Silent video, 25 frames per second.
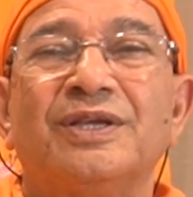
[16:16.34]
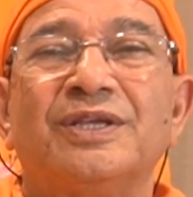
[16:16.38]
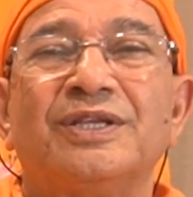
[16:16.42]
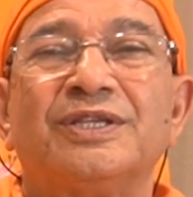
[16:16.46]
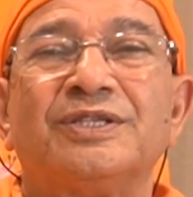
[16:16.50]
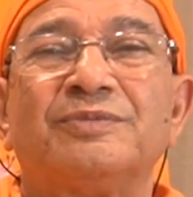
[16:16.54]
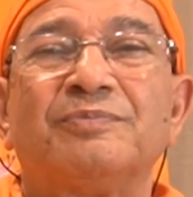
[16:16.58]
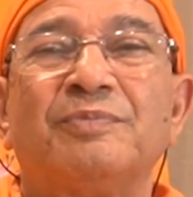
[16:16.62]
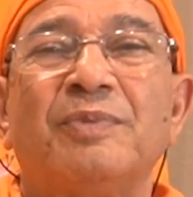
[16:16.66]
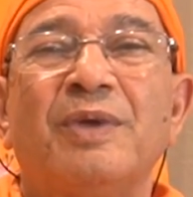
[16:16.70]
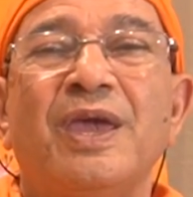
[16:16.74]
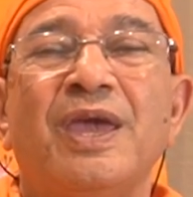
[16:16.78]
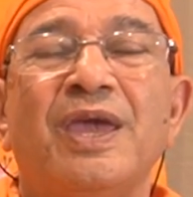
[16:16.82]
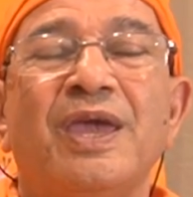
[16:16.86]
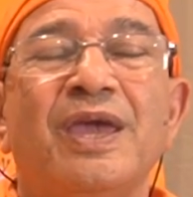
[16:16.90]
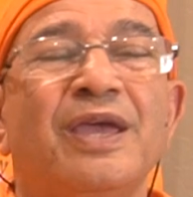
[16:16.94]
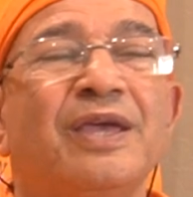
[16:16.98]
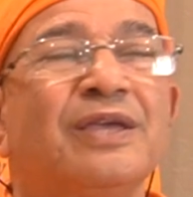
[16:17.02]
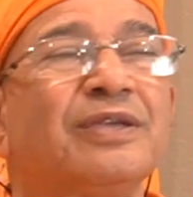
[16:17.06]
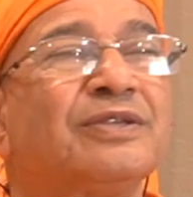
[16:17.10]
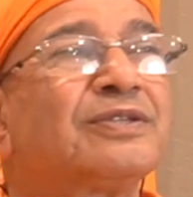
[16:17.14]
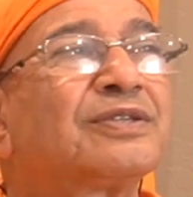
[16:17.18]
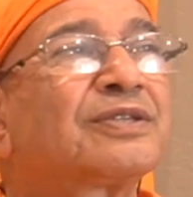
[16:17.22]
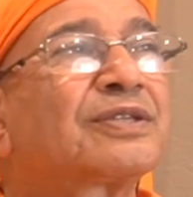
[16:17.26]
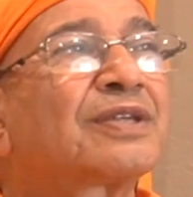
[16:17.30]

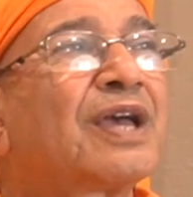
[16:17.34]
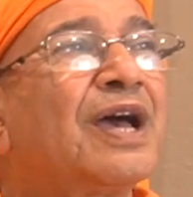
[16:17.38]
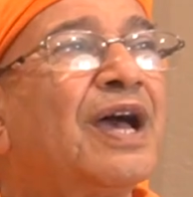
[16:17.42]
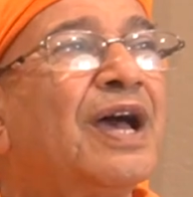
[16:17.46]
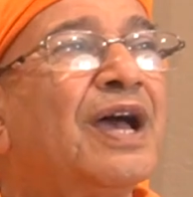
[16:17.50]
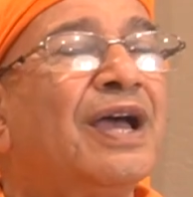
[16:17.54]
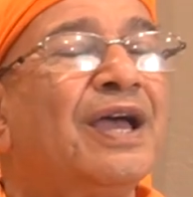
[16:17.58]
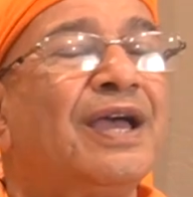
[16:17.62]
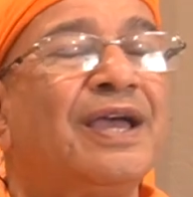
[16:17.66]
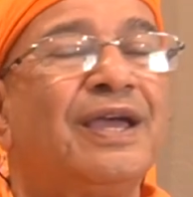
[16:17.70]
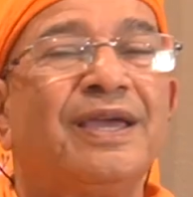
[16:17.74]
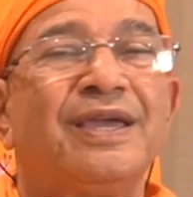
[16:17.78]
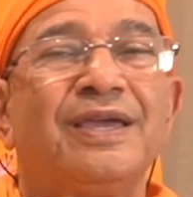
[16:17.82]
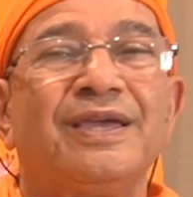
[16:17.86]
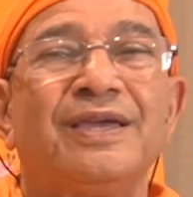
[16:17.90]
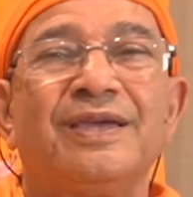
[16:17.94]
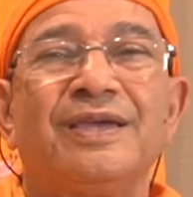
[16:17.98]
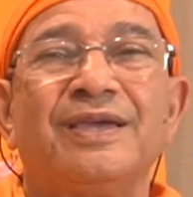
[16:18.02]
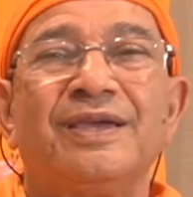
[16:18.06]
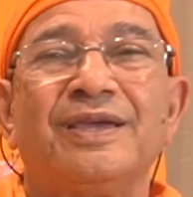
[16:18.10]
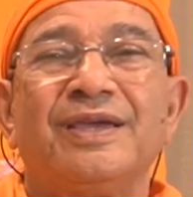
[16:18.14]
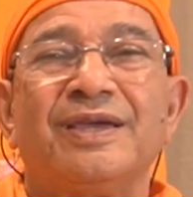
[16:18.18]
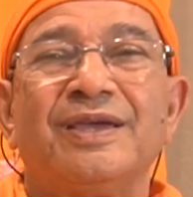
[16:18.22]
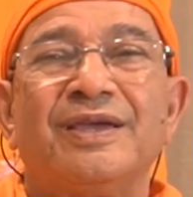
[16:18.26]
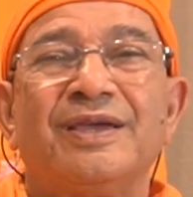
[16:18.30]
Space,
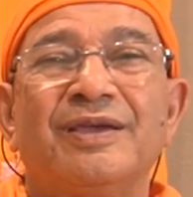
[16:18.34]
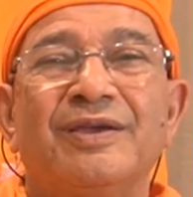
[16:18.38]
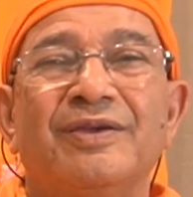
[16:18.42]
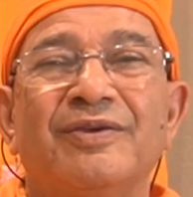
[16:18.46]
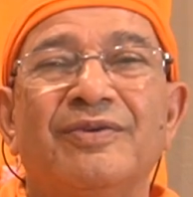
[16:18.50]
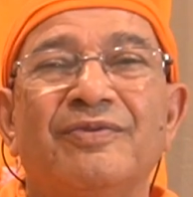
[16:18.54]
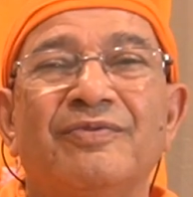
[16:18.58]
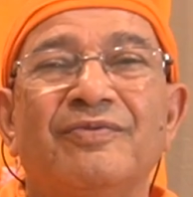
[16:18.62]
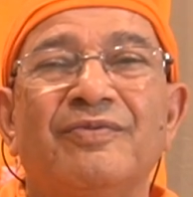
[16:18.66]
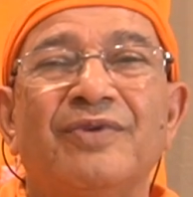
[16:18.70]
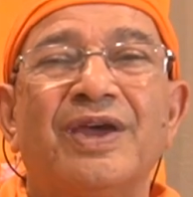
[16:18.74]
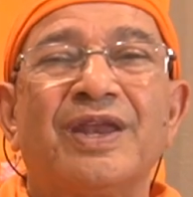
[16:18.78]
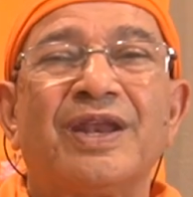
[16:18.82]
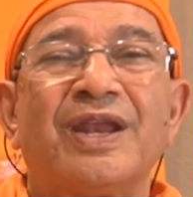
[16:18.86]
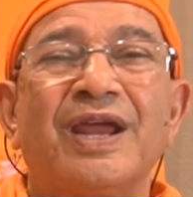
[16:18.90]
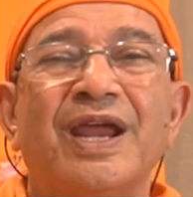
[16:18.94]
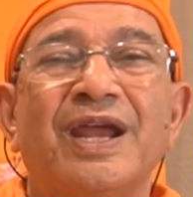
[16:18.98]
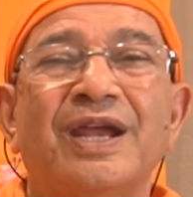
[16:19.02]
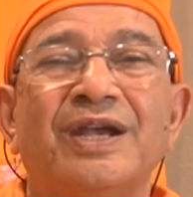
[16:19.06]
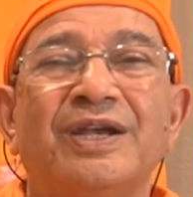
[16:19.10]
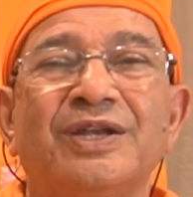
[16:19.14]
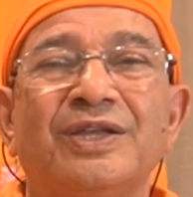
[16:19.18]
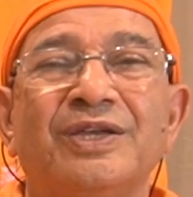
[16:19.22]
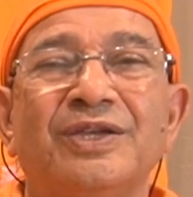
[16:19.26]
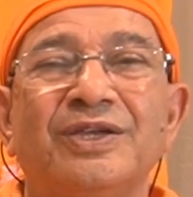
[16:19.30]
sky,
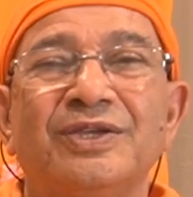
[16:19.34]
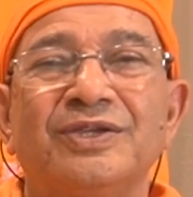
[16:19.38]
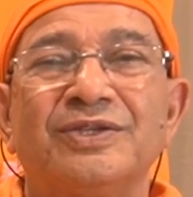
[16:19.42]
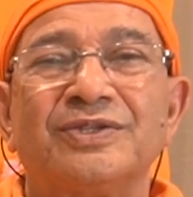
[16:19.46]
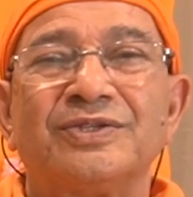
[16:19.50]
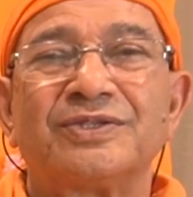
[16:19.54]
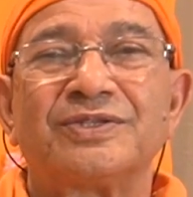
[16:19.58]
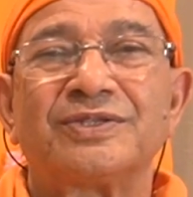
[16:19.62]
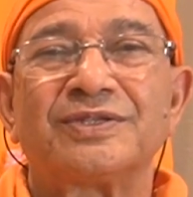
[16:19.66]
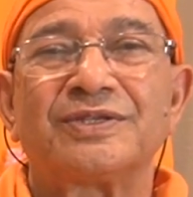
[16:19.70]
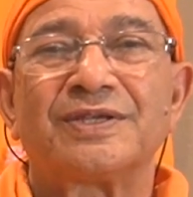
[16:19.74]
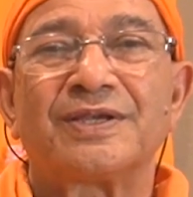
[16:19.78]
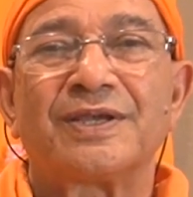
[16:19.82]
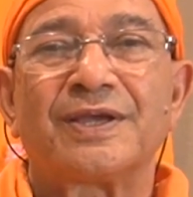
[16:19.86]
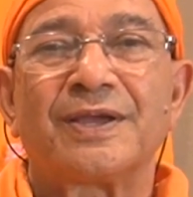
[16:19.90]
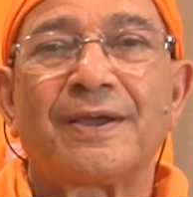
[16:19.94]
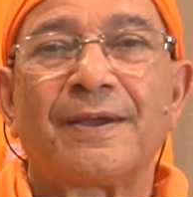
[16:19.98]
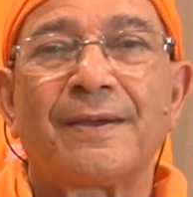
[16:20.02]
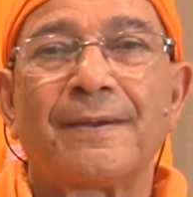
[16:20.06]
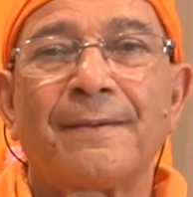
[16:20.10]
varieties.